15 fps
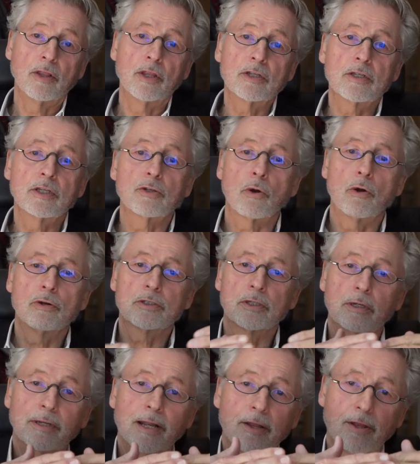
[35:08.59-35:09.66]
And this is
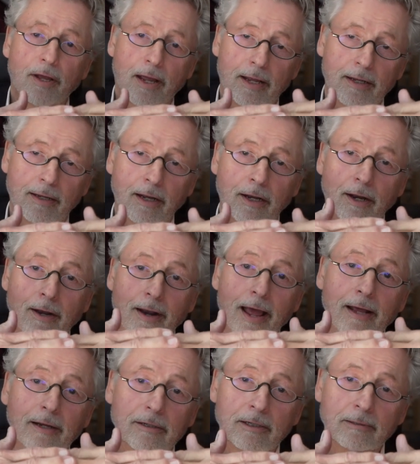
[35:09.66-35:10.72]
also not an
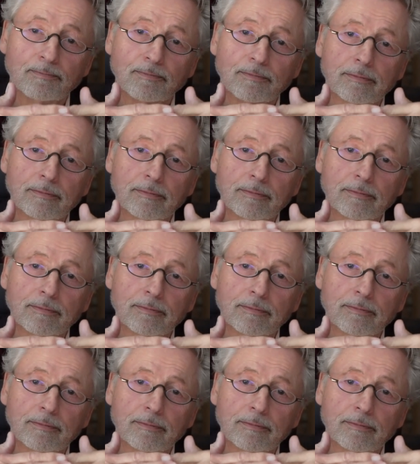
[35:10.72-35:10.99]
end.